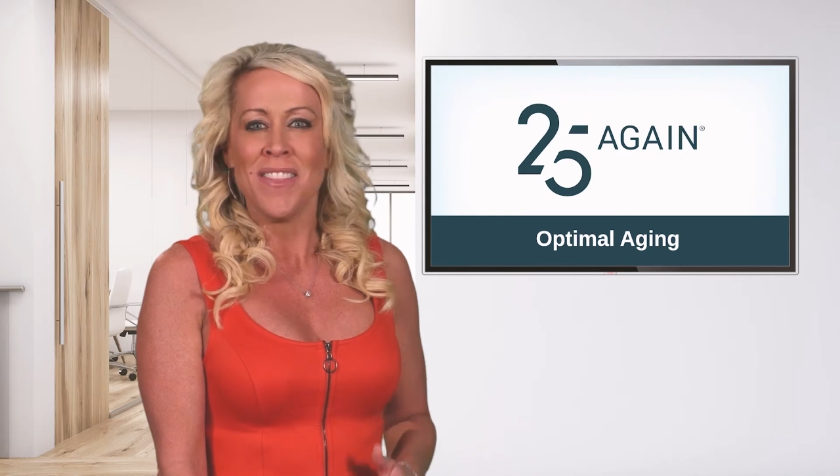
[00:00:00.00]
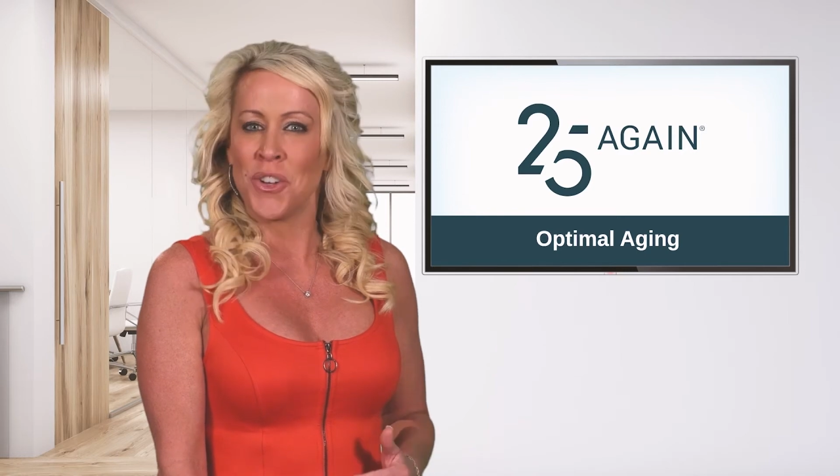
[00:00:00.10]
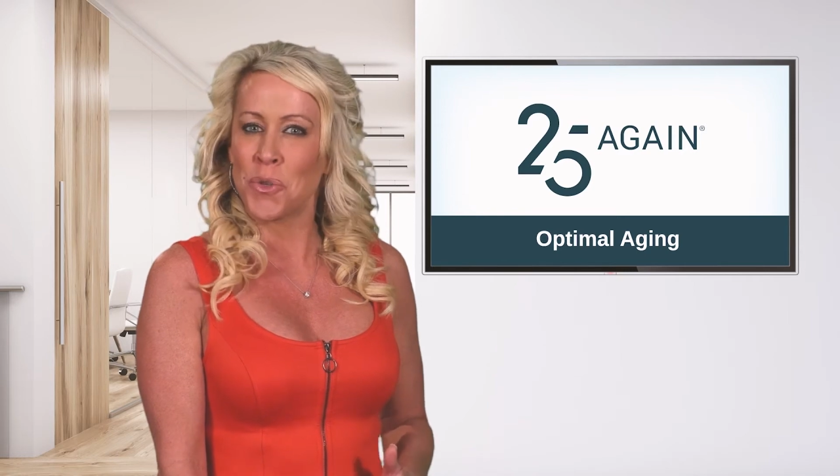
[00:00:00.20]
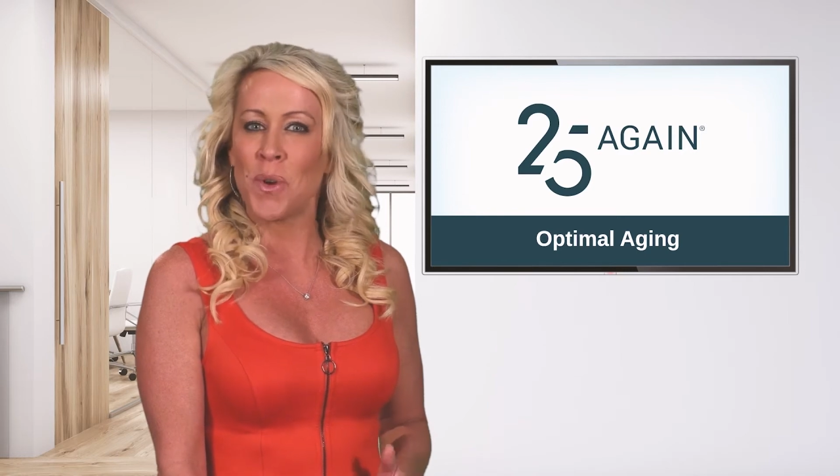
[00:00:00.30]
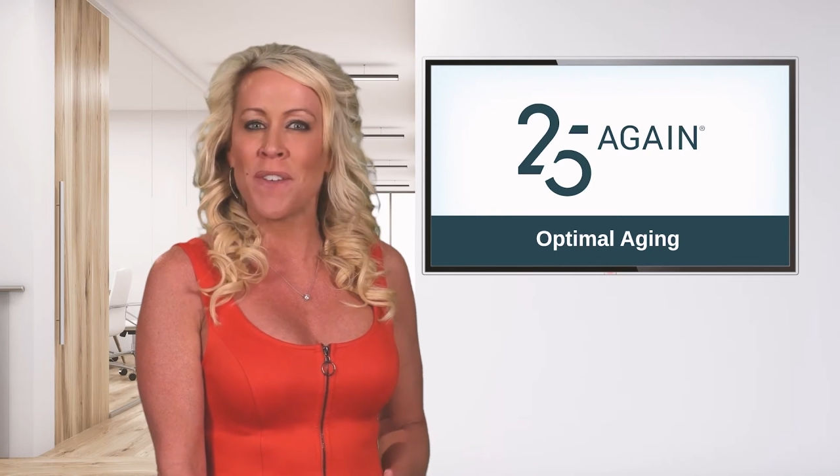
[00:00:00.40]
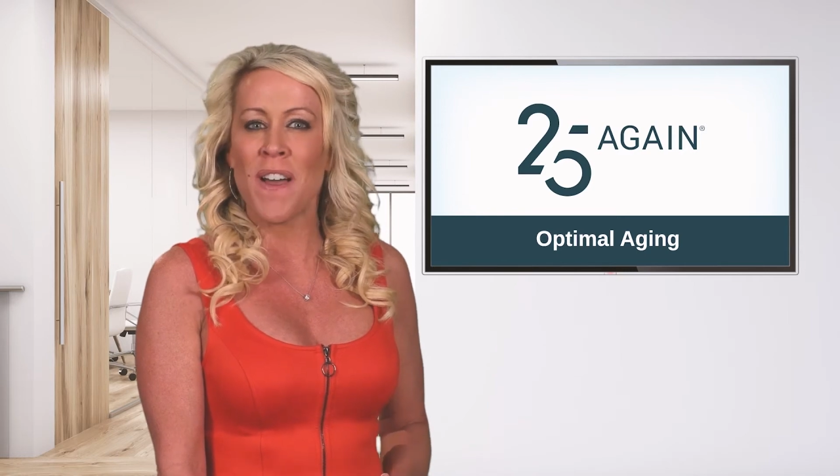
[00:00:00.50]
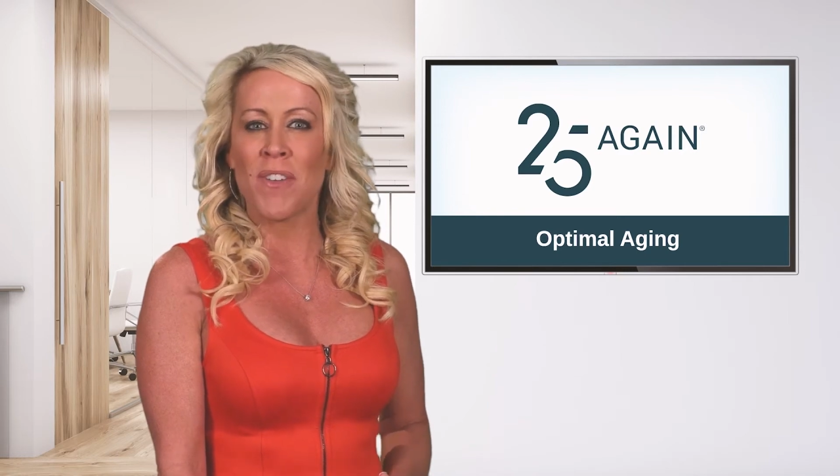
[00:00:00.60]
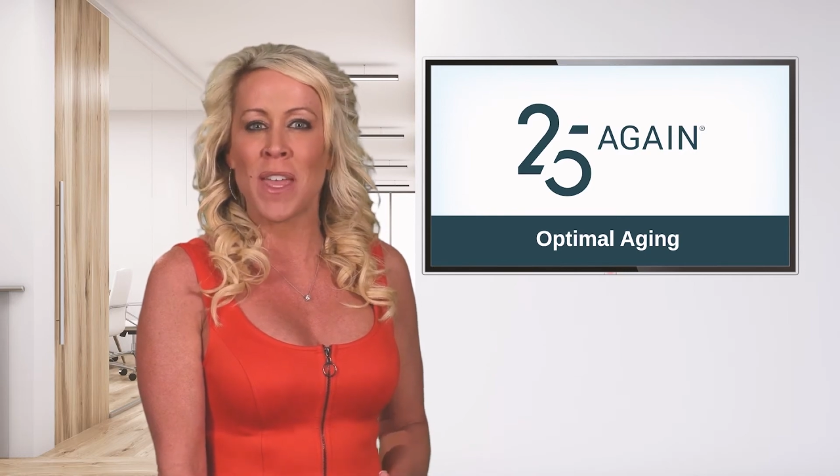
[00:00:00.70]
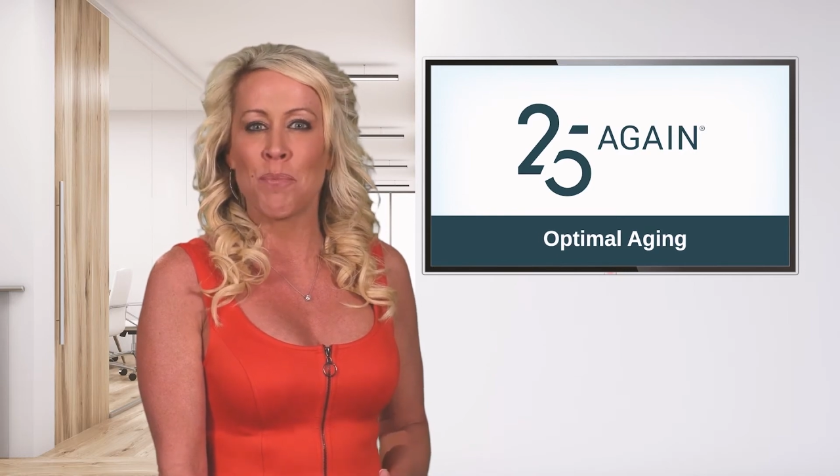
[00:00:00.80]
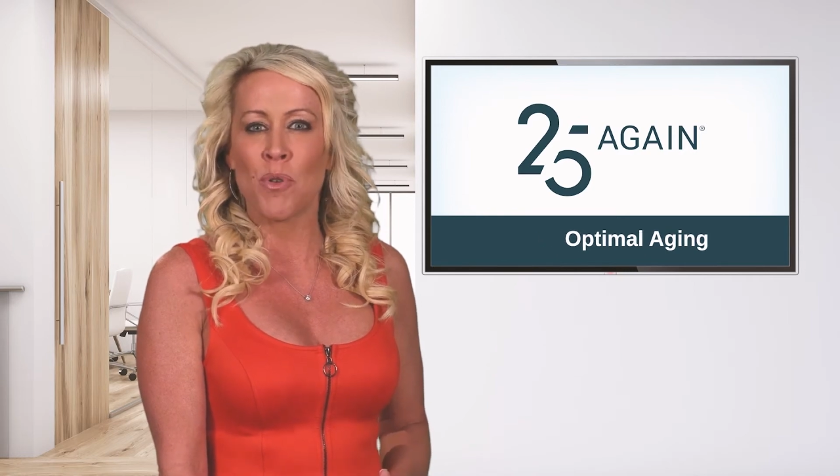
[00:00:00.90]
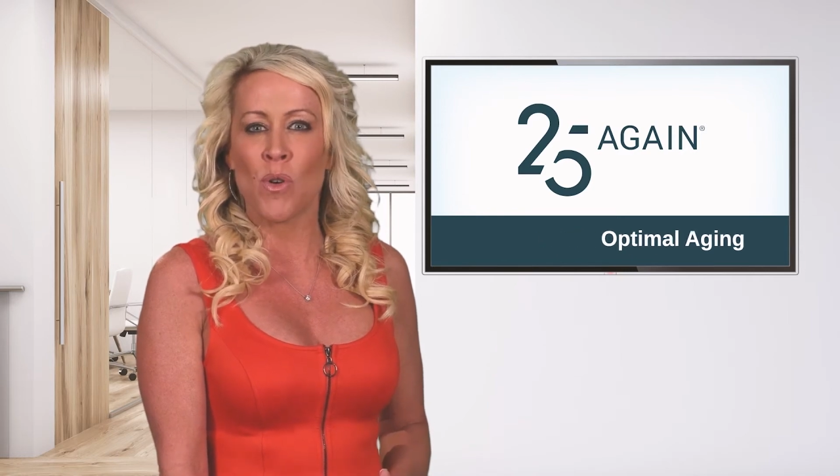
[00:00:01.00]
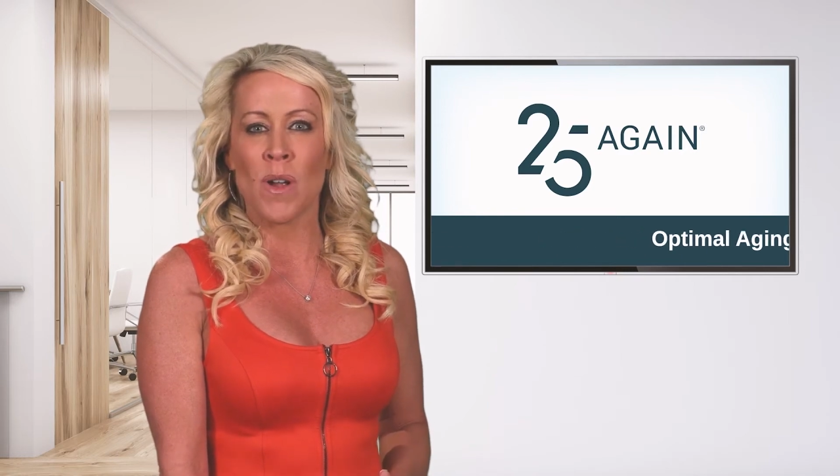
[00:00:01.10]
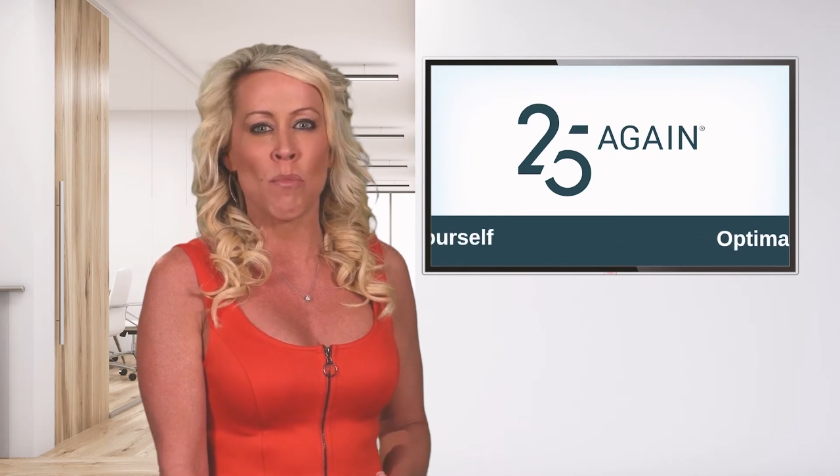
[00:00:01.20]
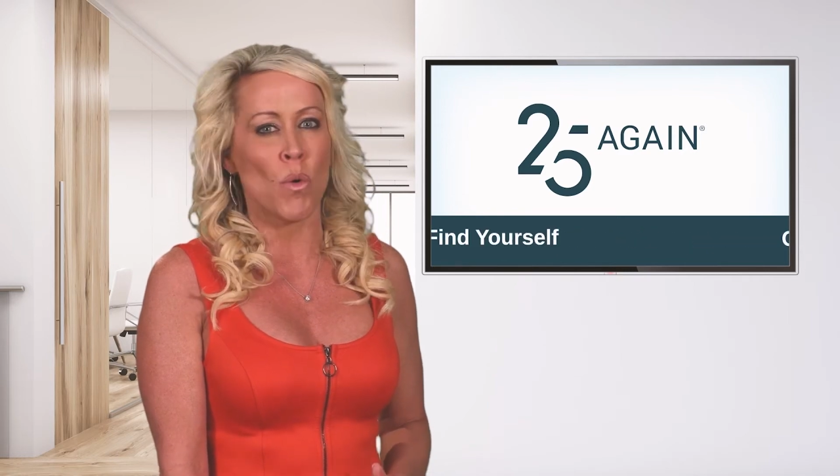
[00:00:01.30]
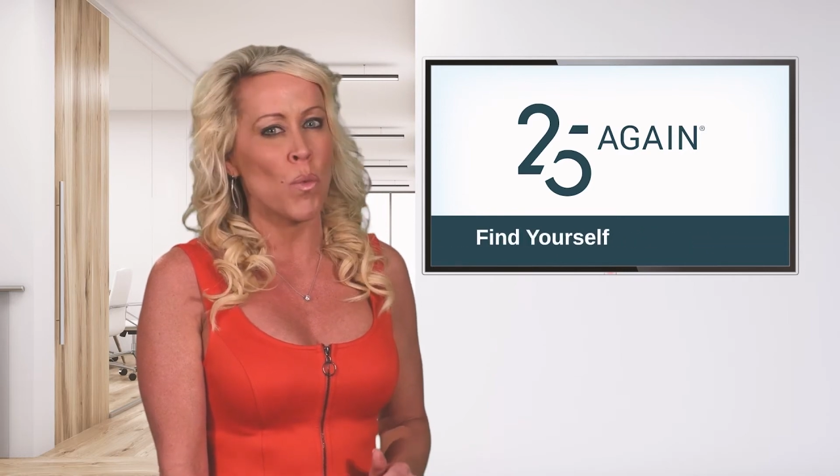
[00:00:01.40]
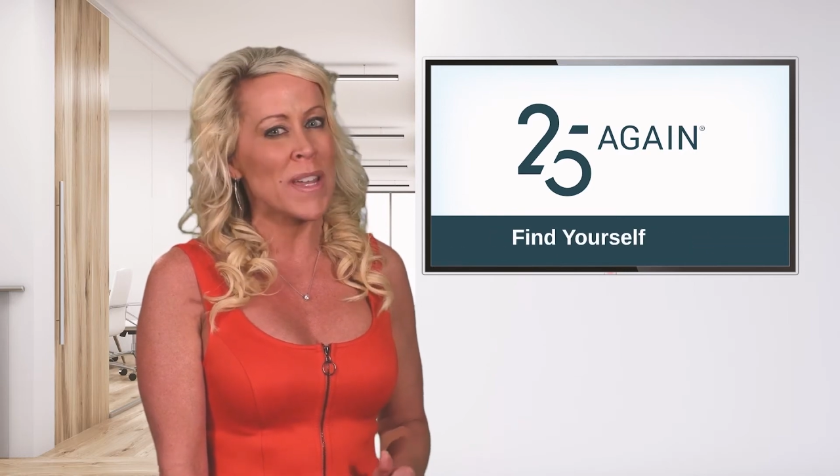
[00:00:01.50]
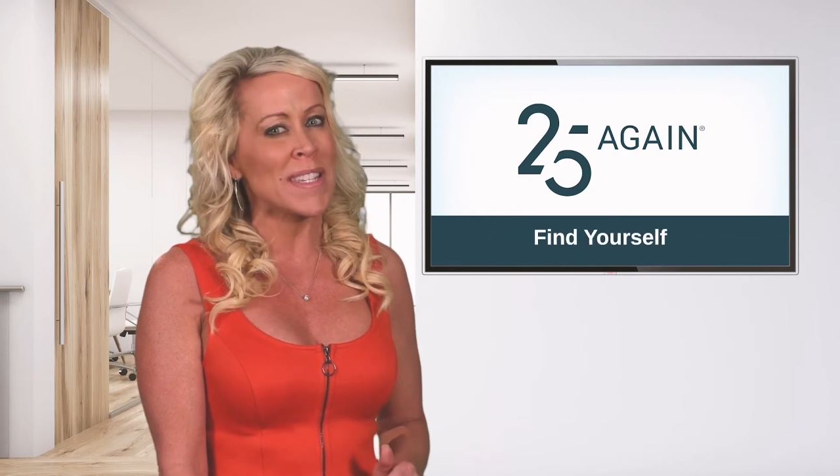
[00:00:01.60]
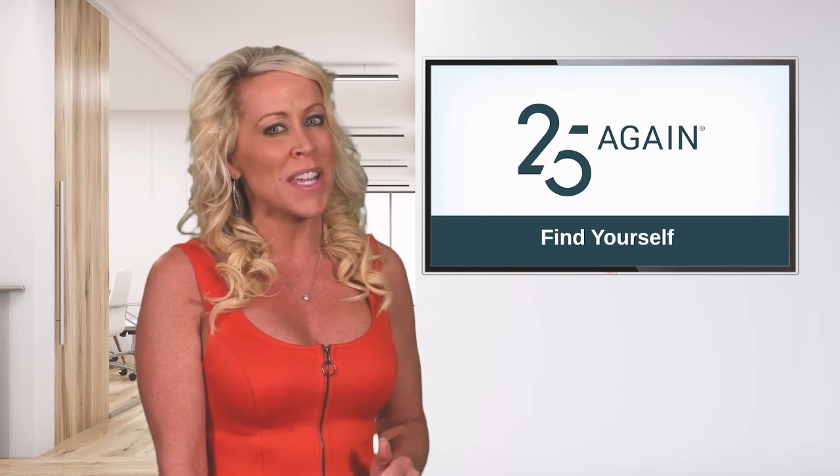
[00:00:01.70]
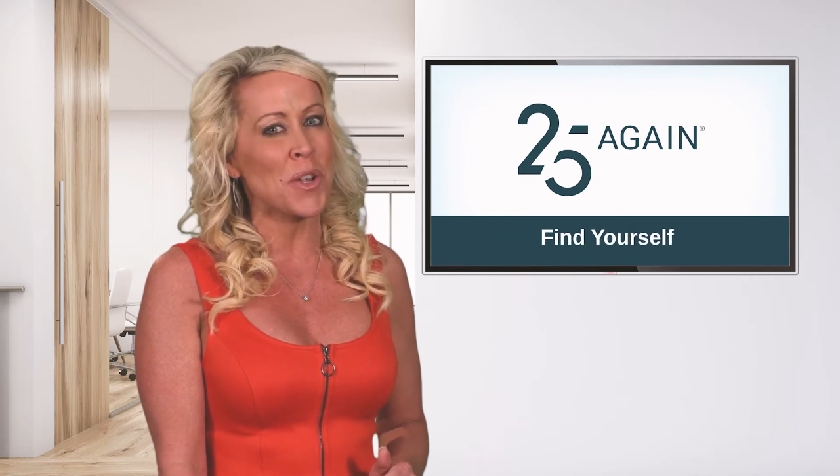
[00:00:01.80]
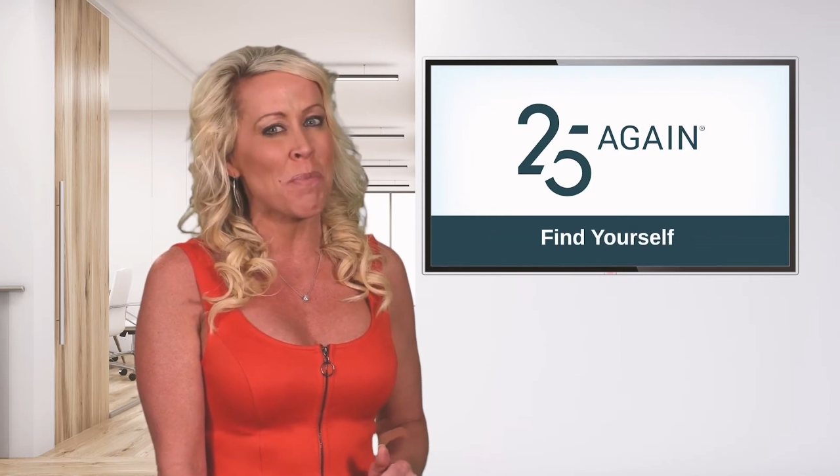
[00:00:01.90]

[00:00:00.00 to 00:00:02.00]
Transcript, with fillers: The 25 Again program will reset